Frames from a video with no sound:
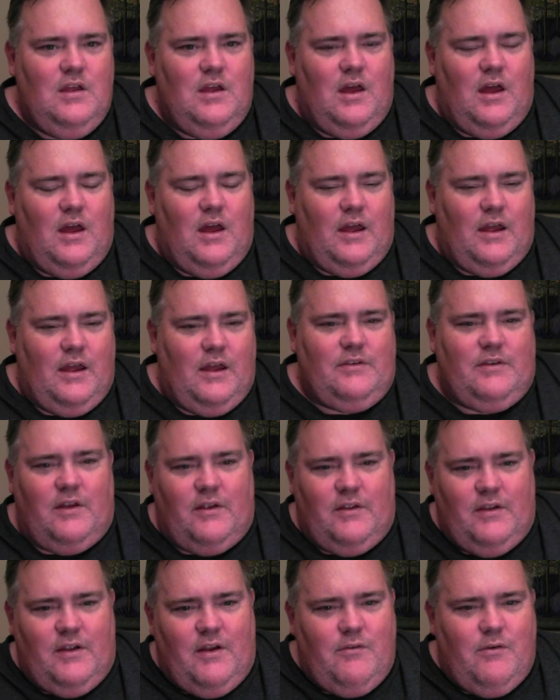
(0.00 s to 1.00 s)
I guess I'll
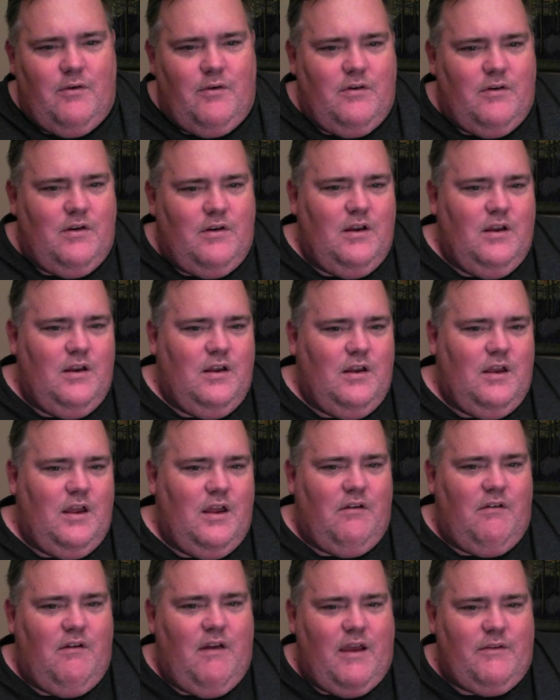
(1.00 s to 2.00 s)
never
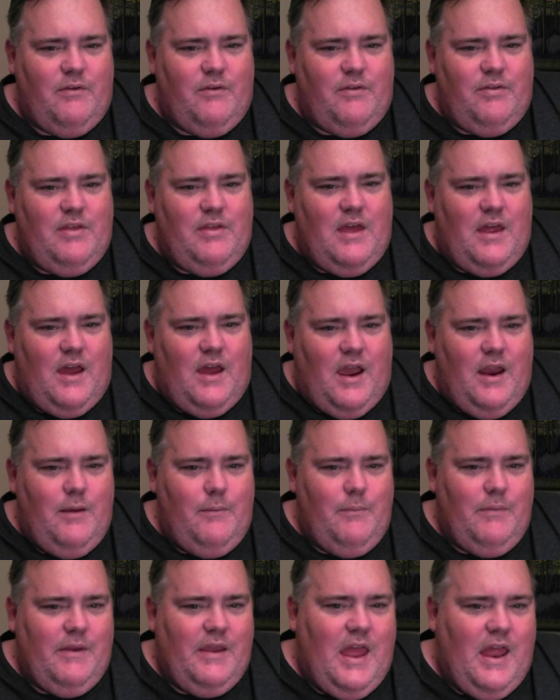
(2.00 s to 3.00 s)
interact with that
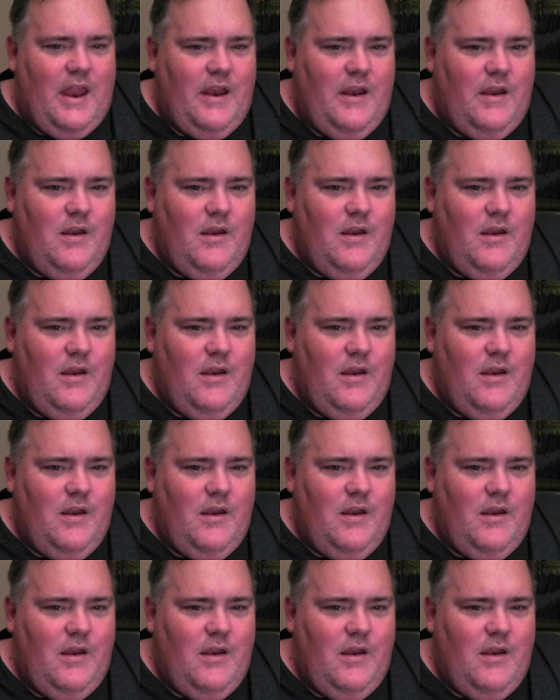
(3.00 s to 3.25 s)
item again.